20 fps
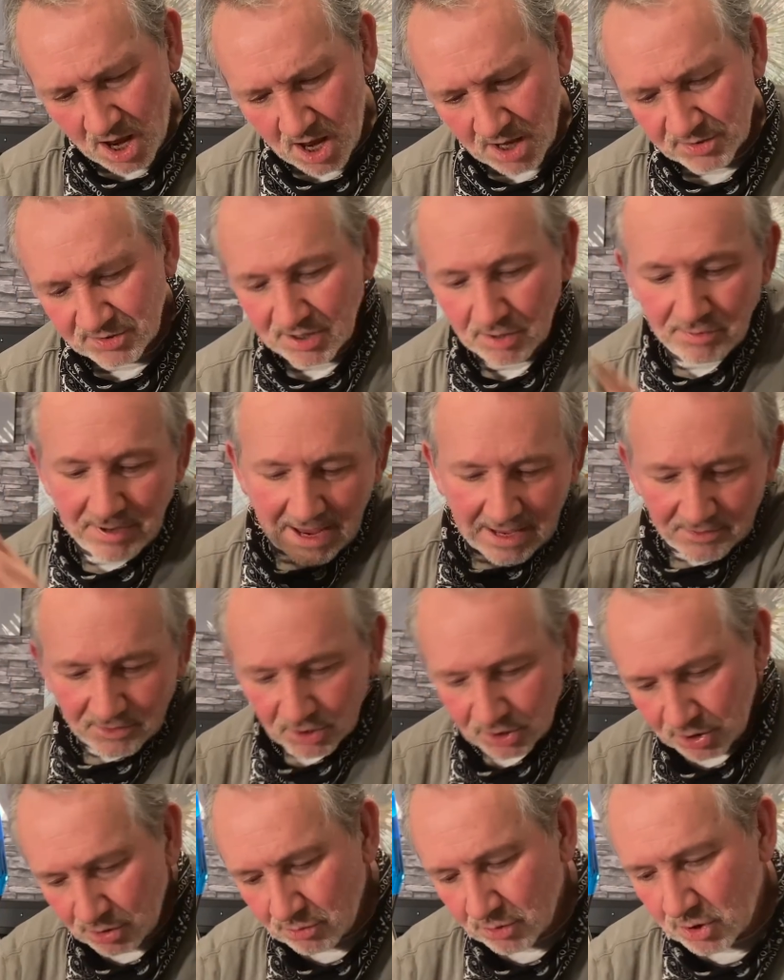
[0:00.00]
So yeah, the
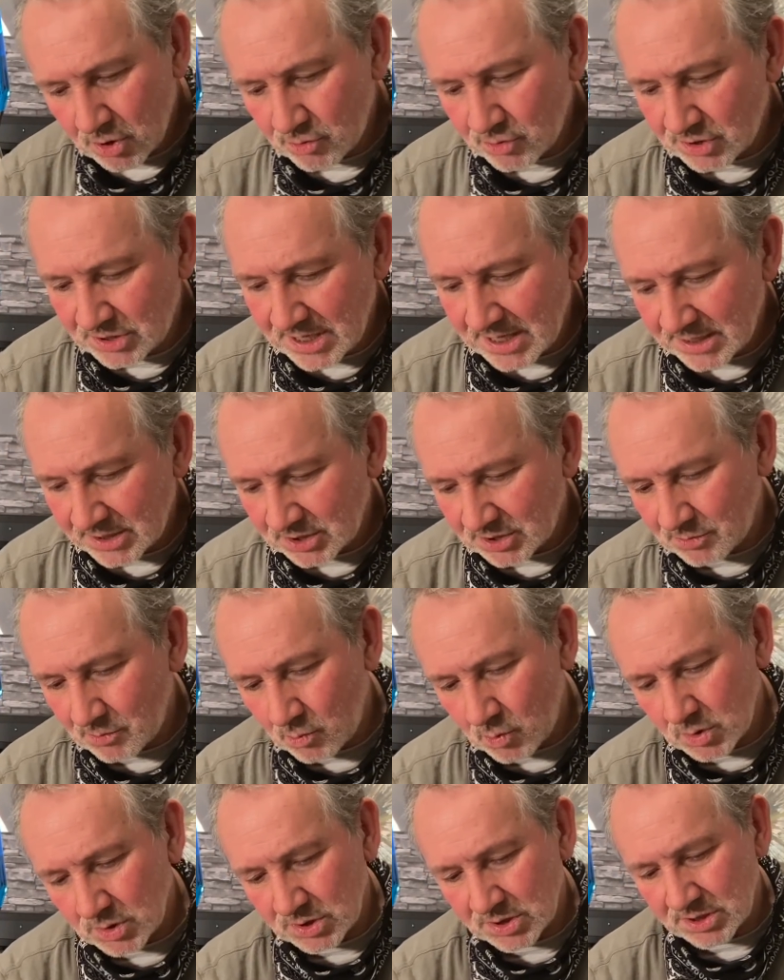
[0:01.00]
Q Acoustics
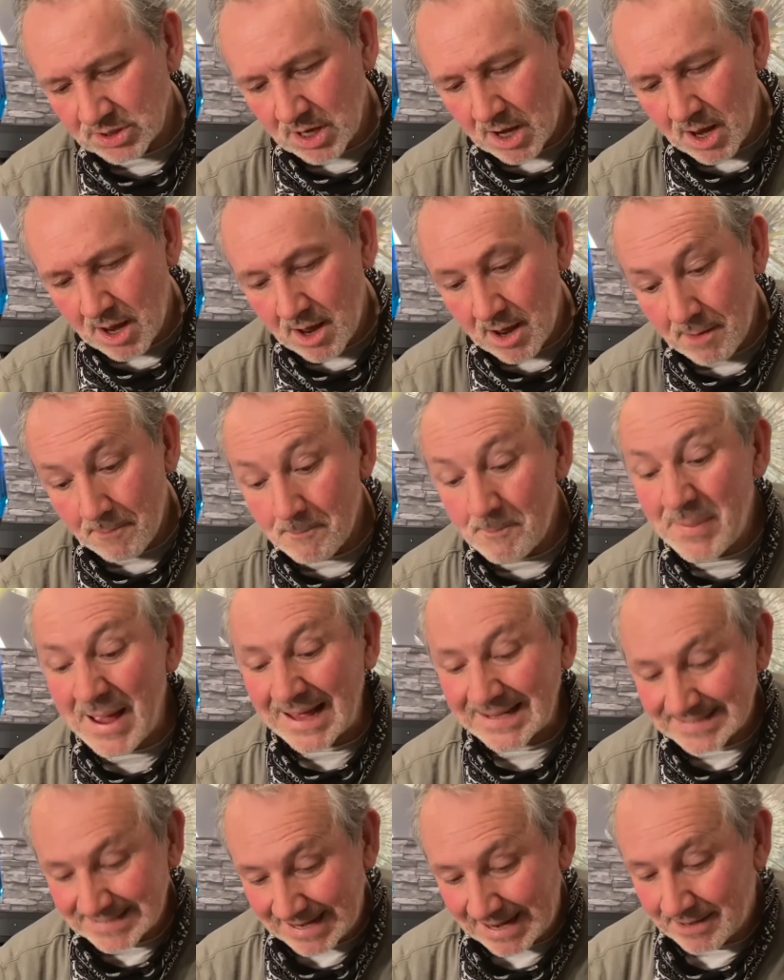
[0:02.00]
was
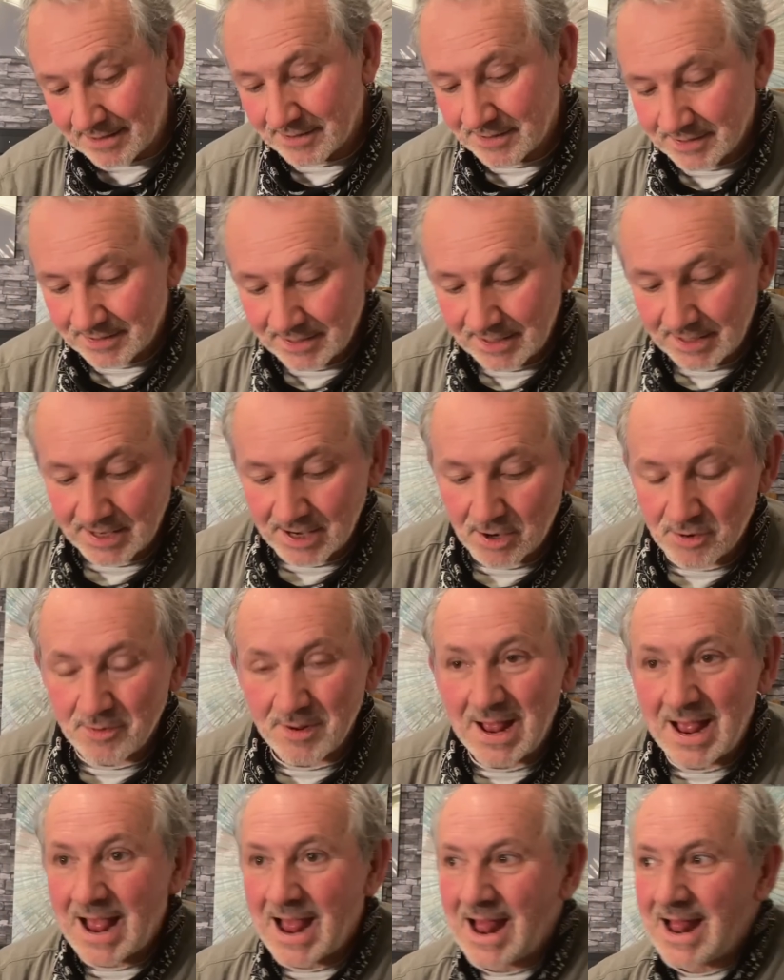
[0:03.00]
better, you know.
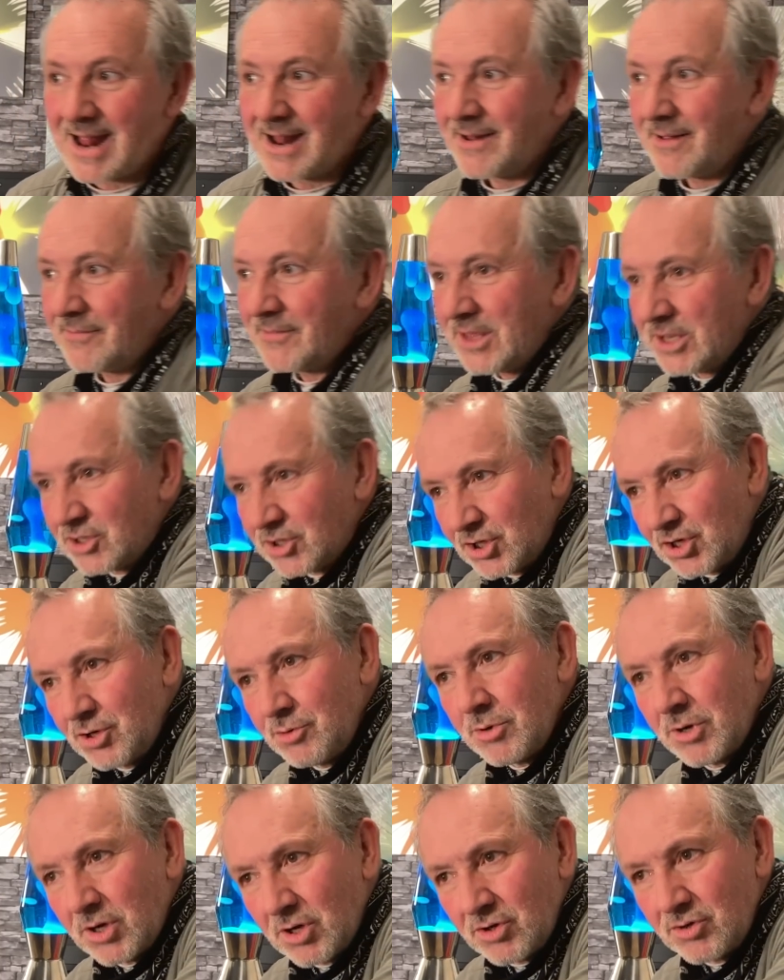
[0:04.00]
This Q
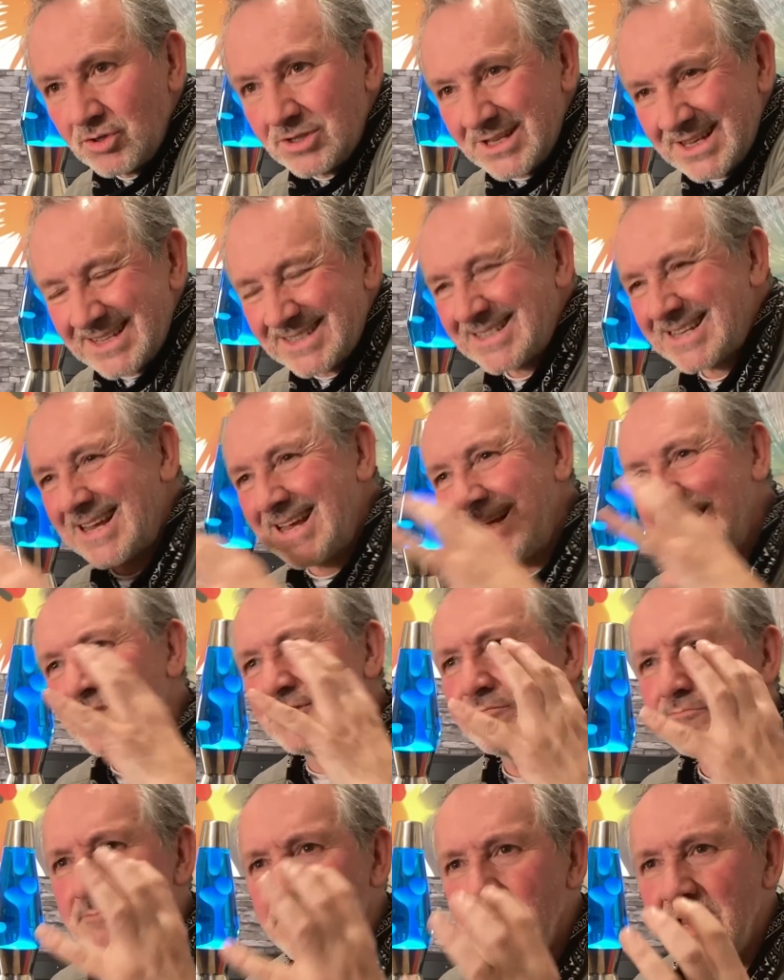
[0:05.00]
Acoustics, it's
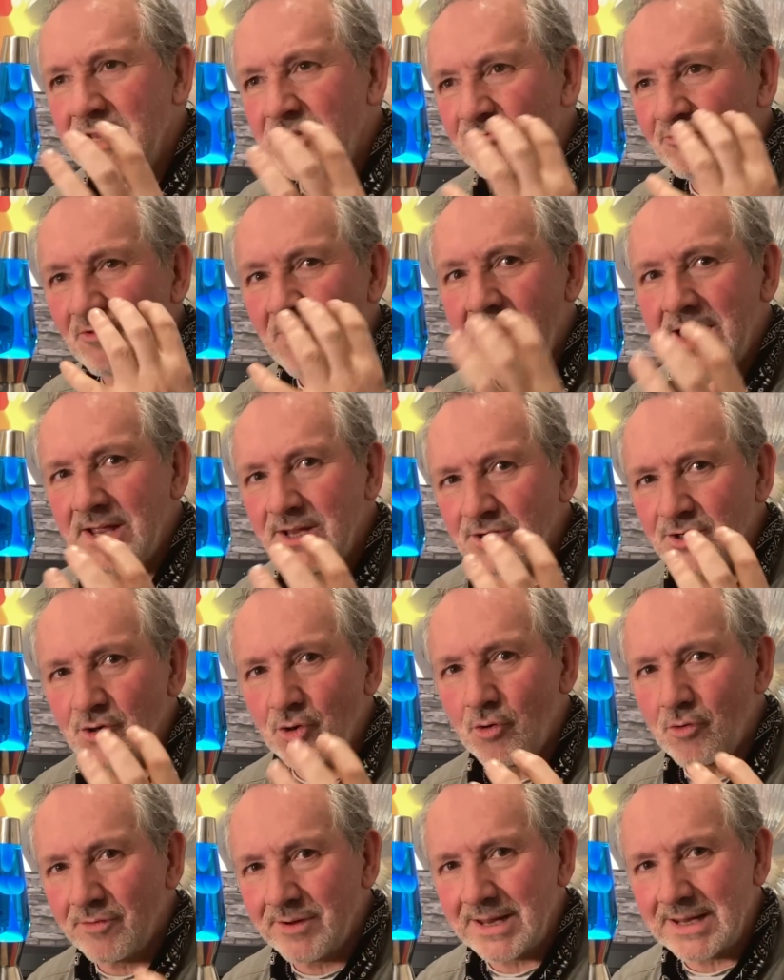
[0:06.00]
mid-range
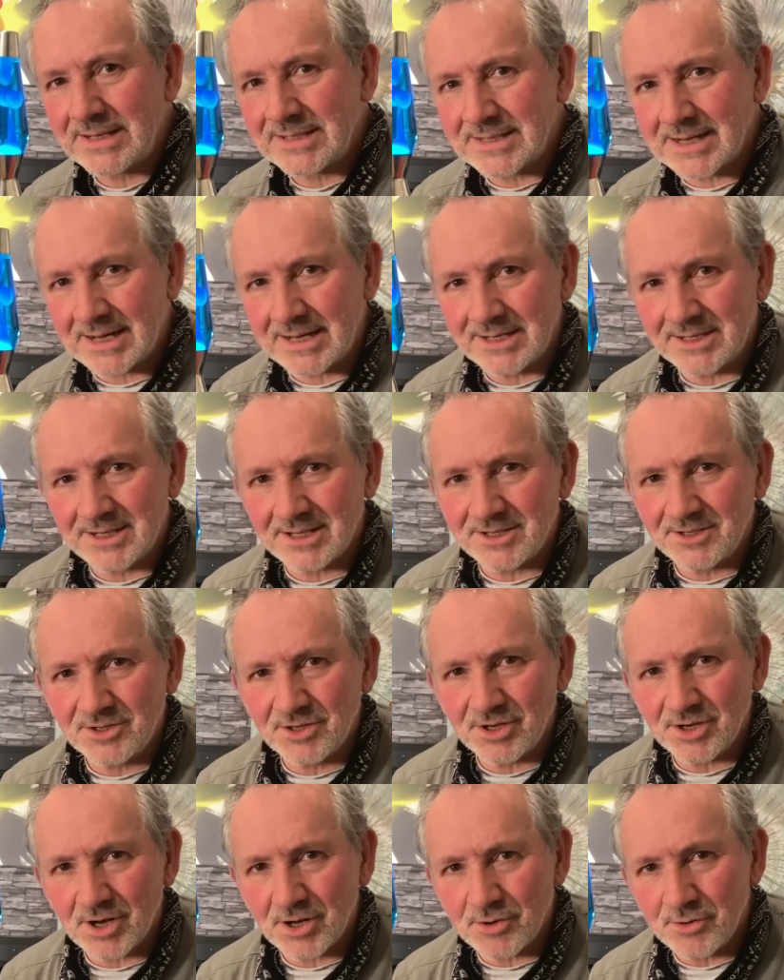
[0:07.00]
orientated,
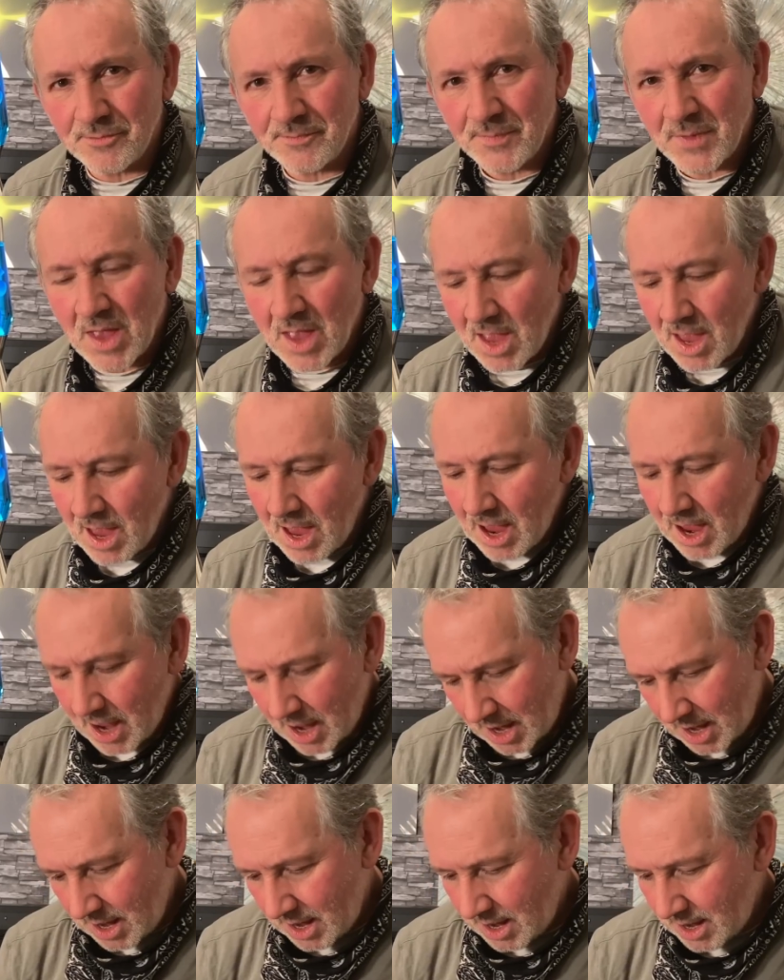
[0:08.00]
you know.
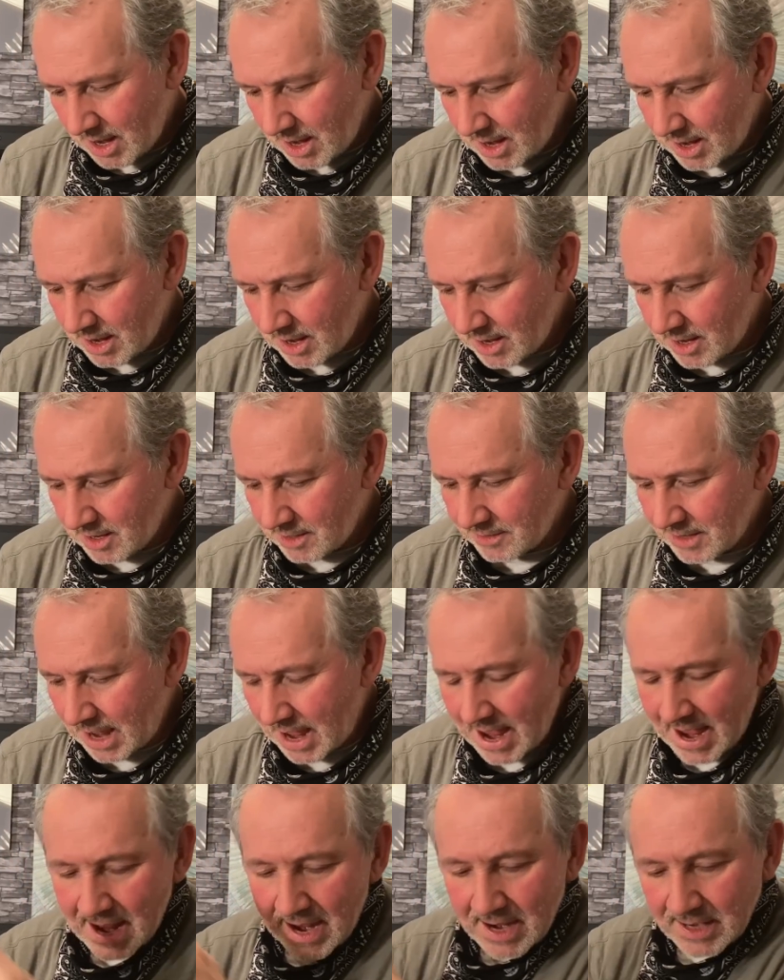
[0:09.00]

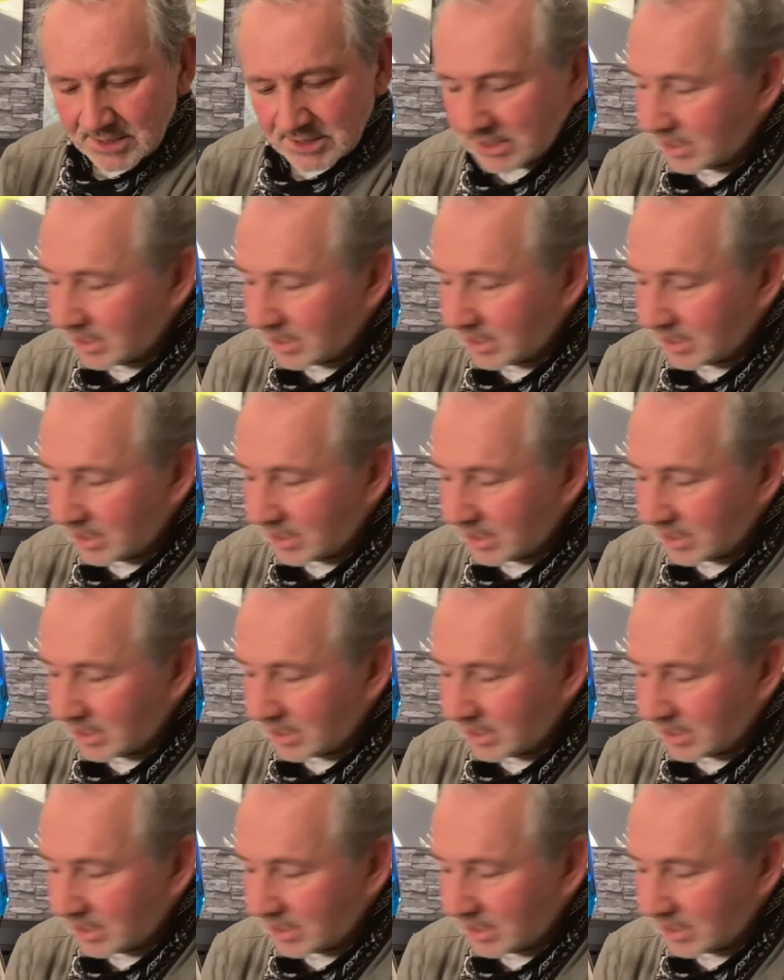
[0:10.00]
And